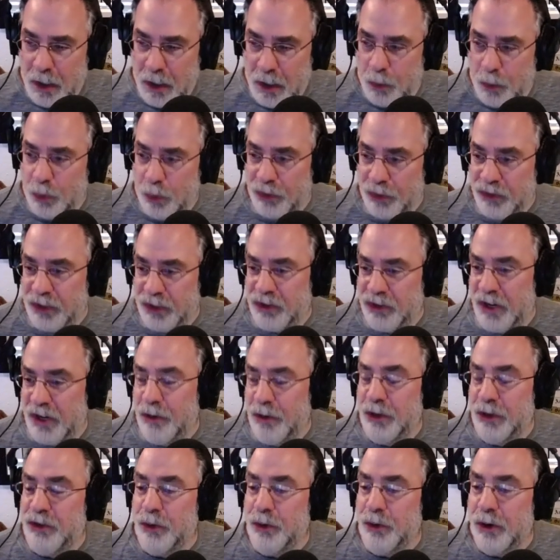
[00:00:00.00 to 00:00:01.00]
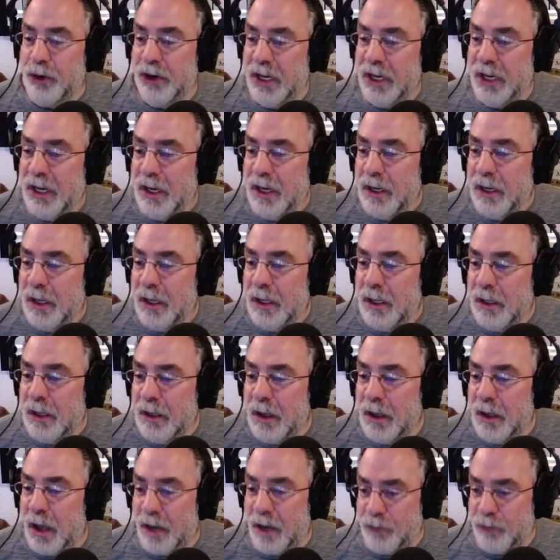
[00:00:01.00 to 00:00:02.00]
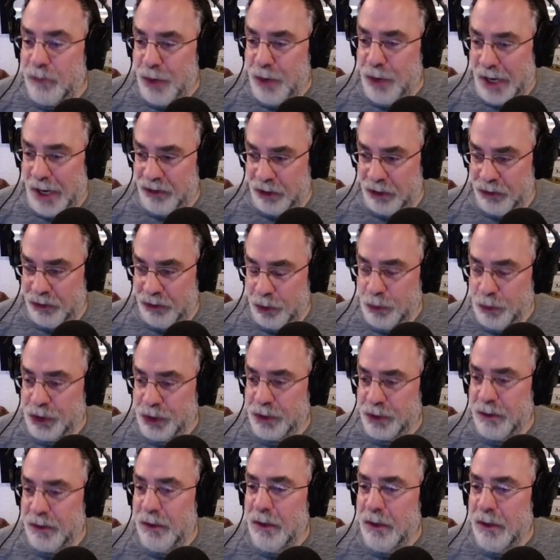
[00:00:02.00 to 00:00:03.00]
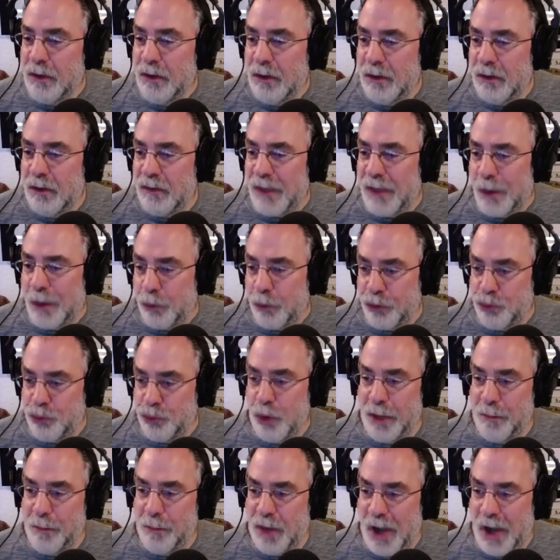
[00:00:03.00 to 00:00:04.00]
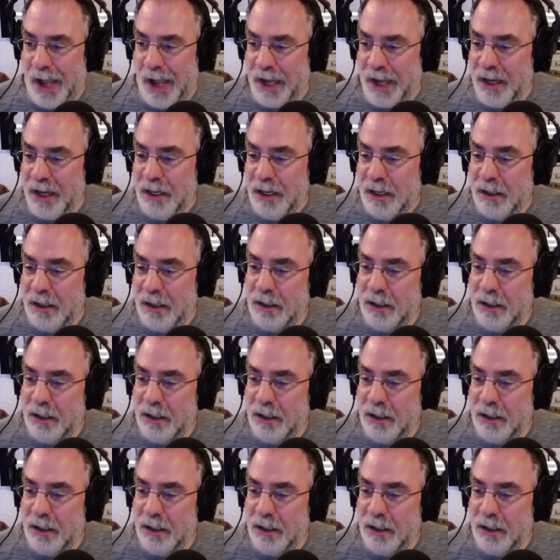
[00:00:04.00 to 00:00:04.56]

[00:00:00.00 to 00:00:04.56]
was the territory for prostitution that was run by